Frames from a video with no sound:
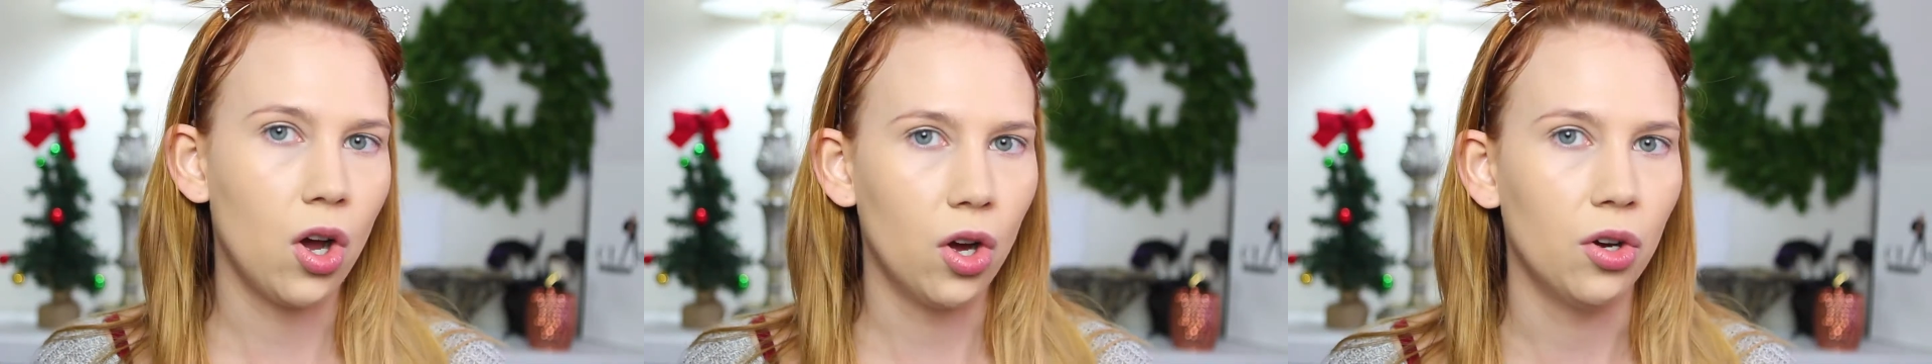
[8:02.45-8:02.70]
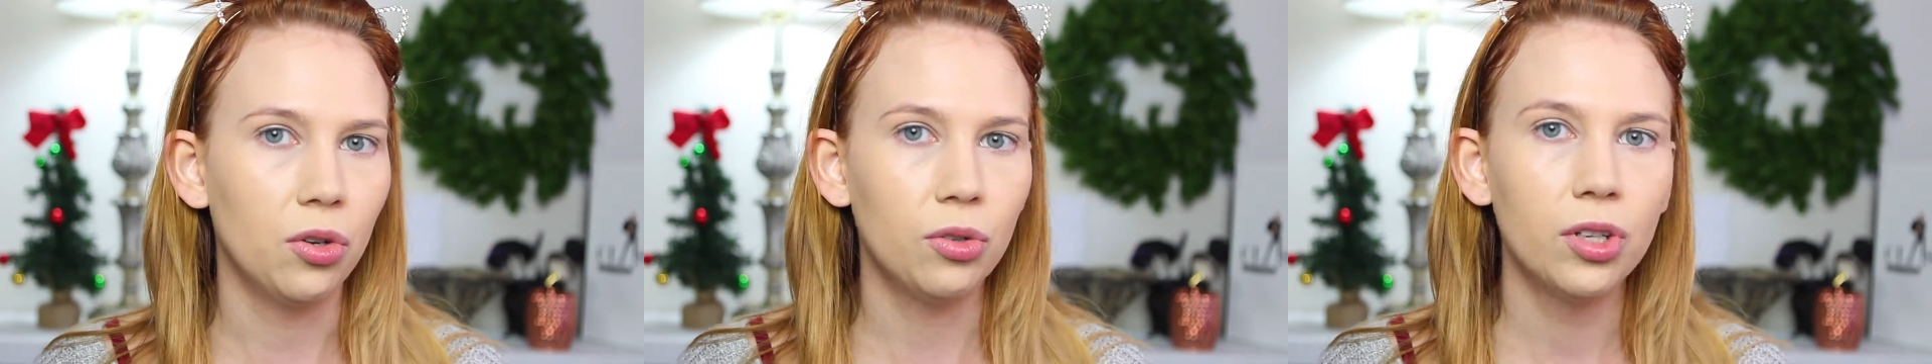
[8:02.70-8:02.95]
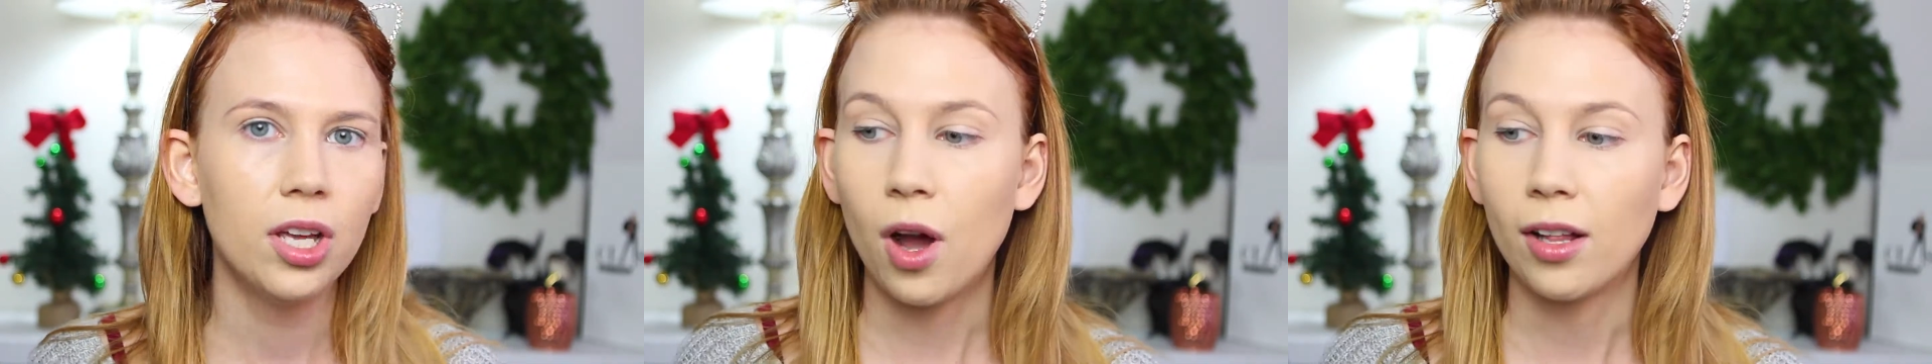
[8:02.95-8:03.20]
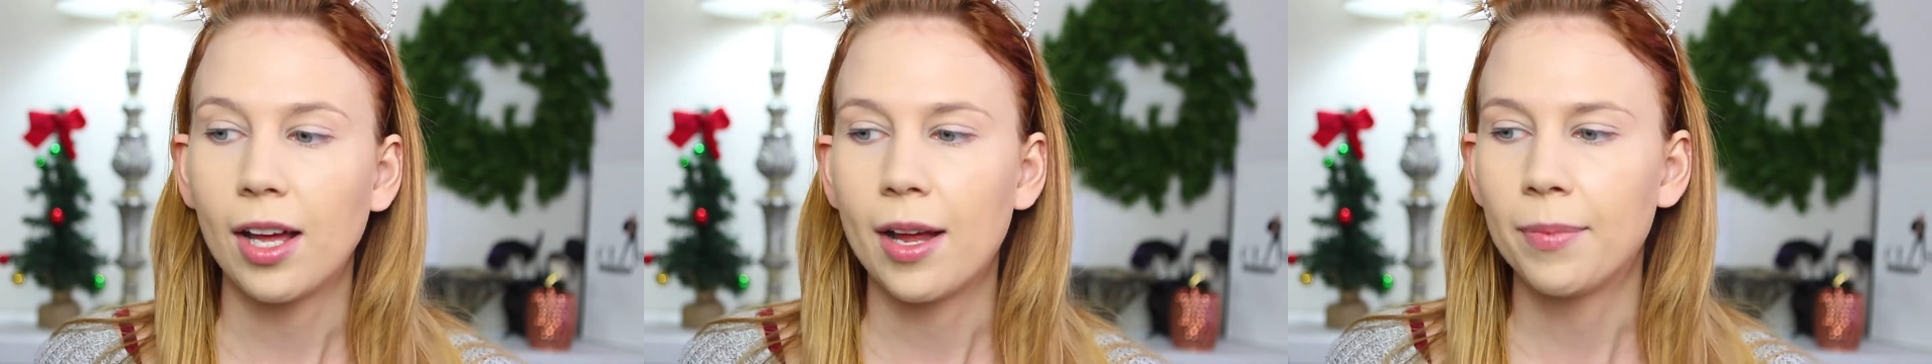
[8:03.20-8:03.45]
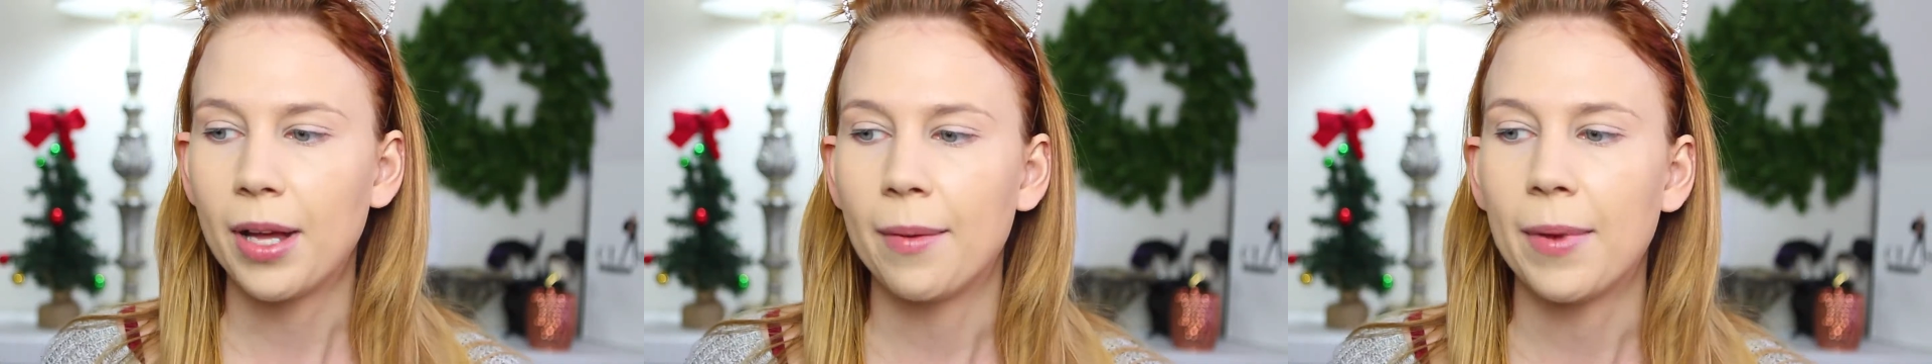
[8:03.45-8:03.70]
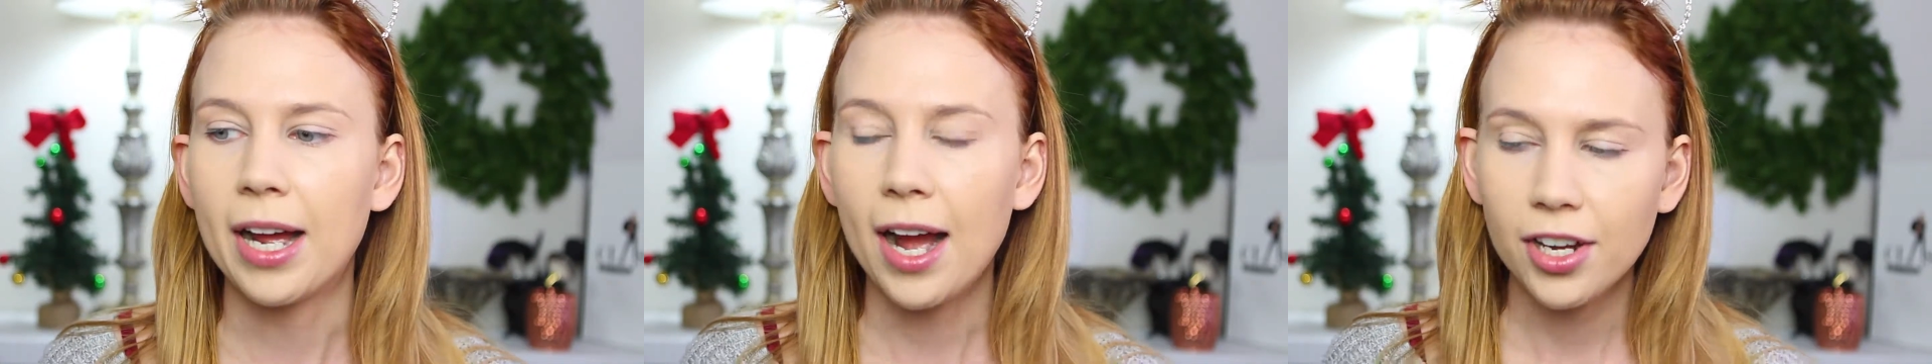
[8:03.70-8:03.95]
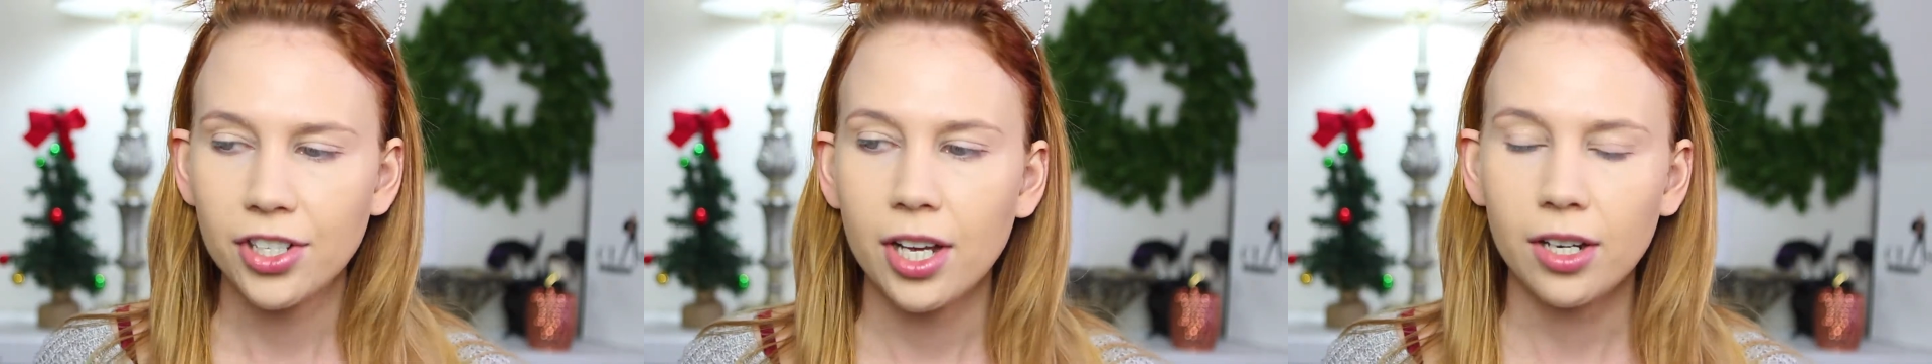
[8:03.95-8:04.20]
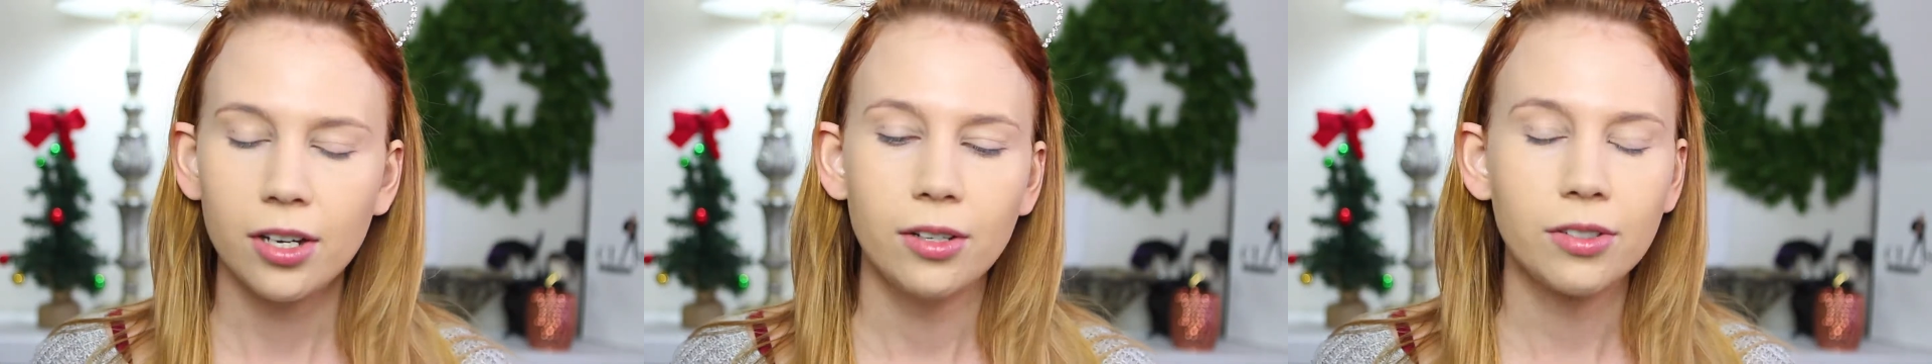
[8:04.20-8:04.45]
own while I apply my
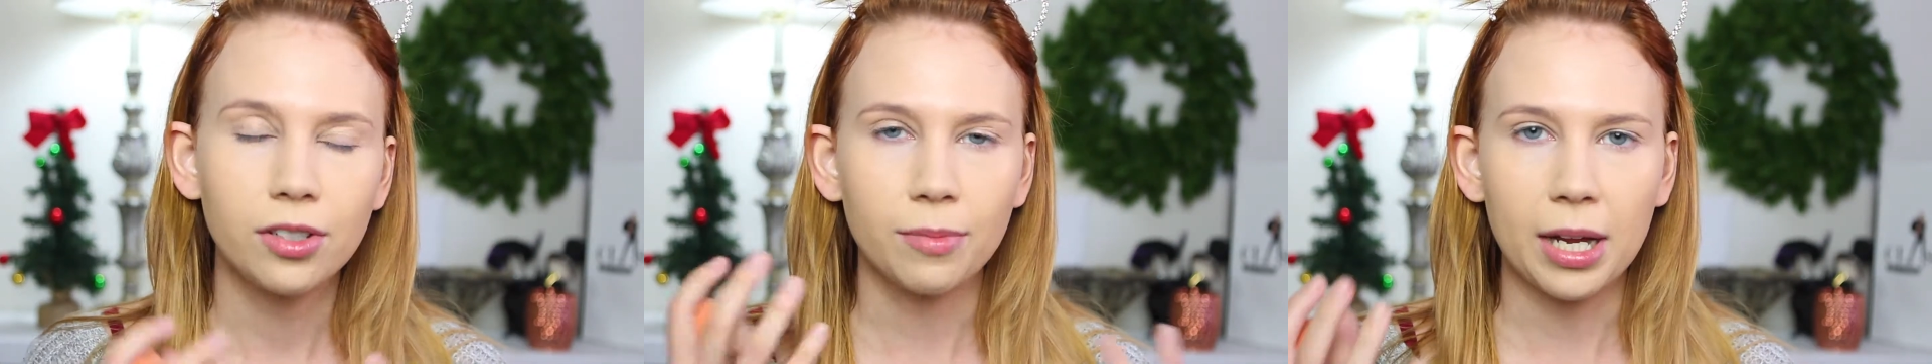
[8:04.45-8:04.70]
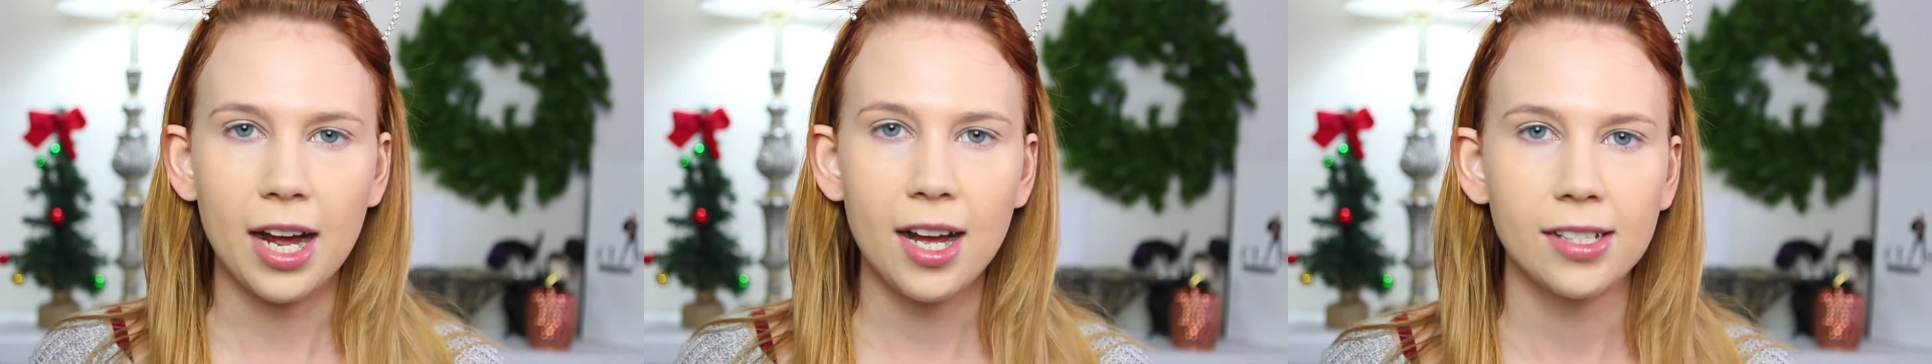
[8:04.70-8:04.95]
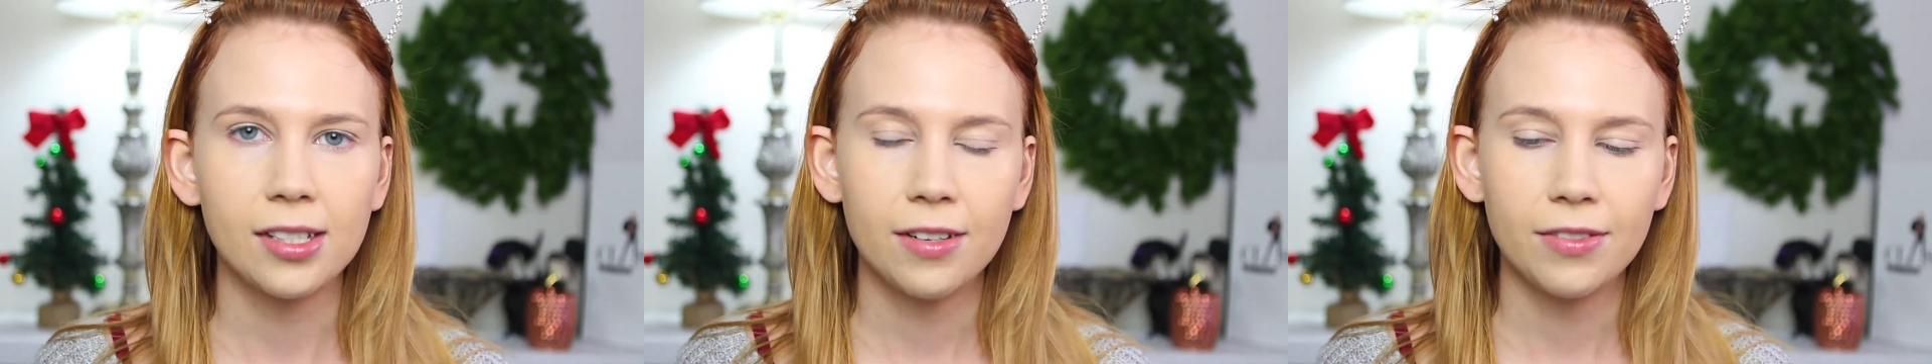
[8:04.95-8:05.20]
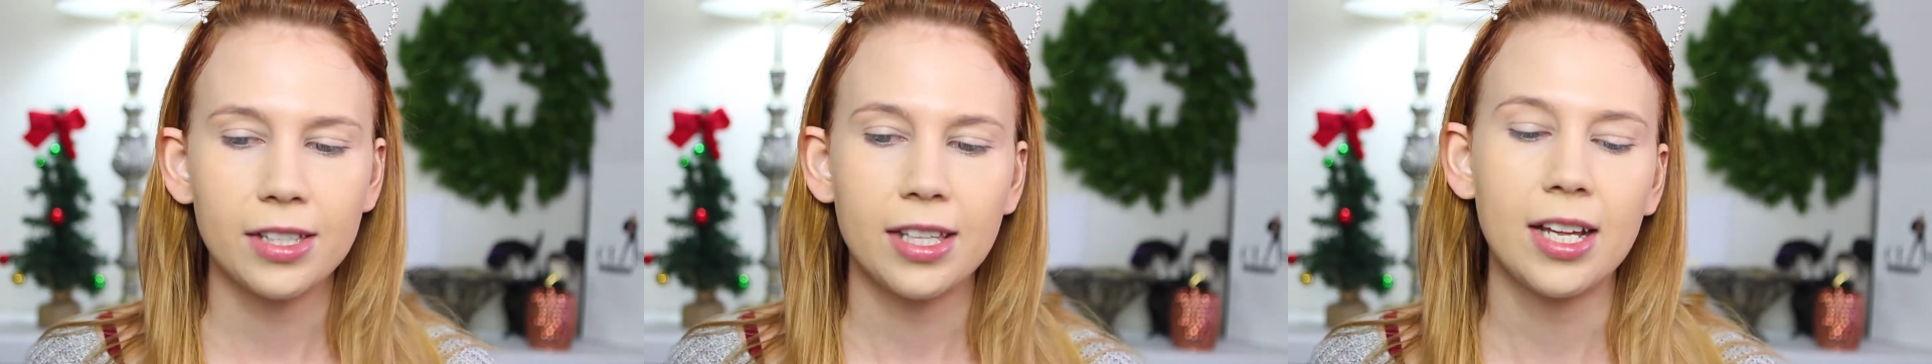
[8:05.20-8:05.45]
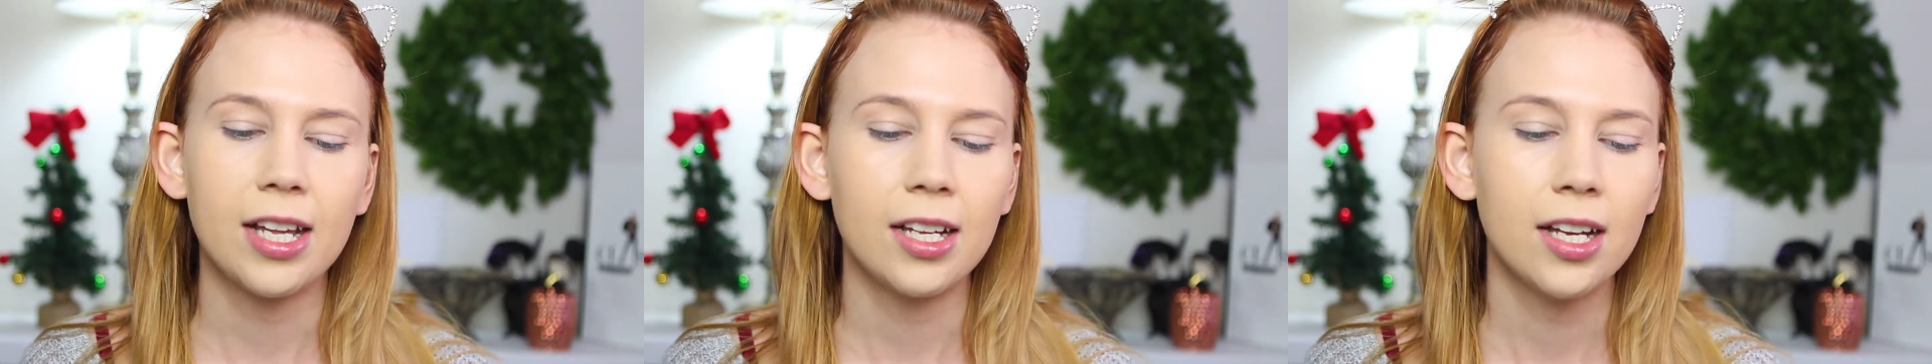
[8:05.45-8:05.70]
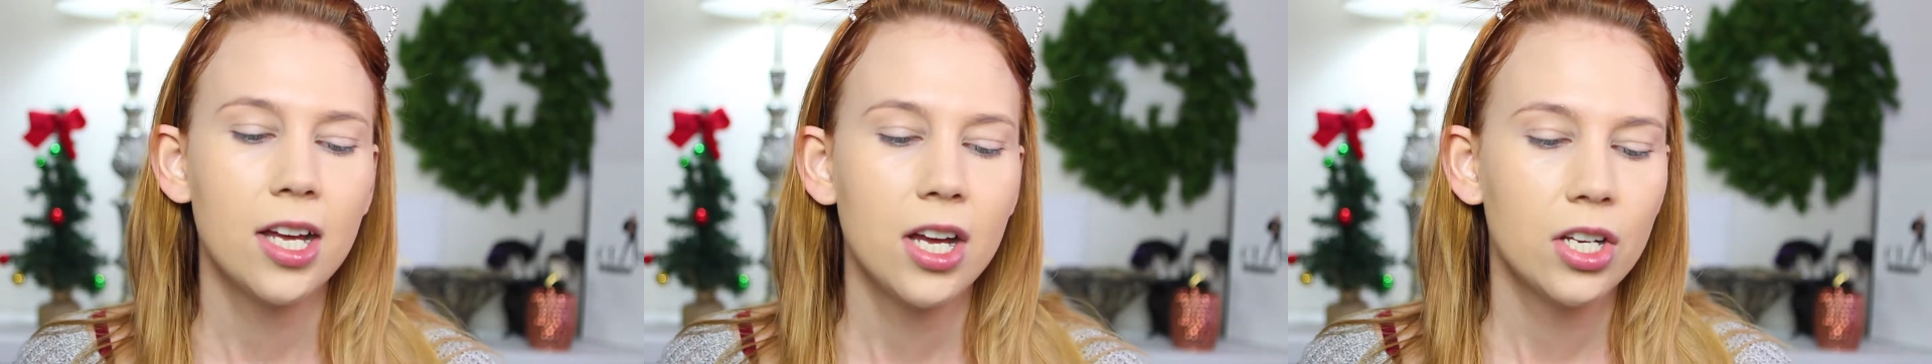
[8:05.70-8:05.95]
eyeshadow and do my eyes and everything.